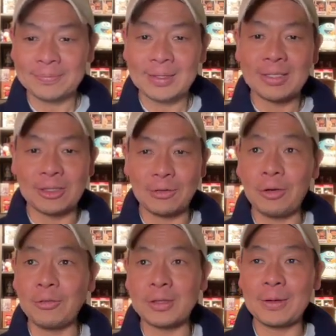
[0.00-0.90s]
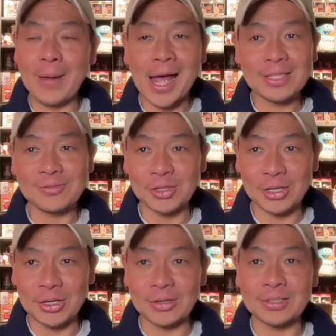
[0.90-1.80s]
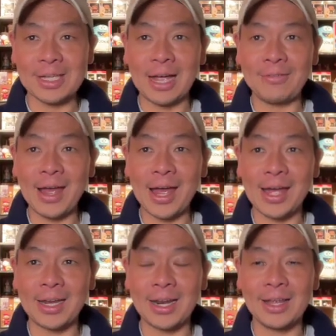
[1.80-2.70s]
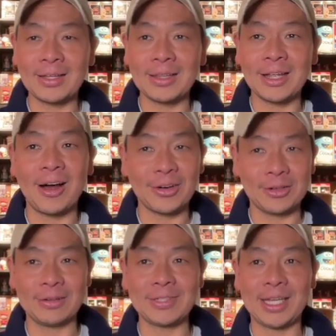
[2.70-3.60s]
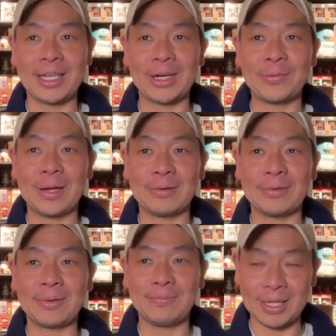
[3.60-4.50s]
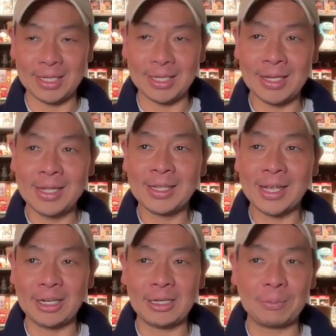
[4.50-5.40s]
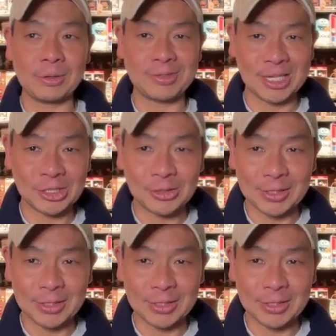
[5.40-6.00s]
So over the past few years, I've had the honor of taking around many Candlelight Processional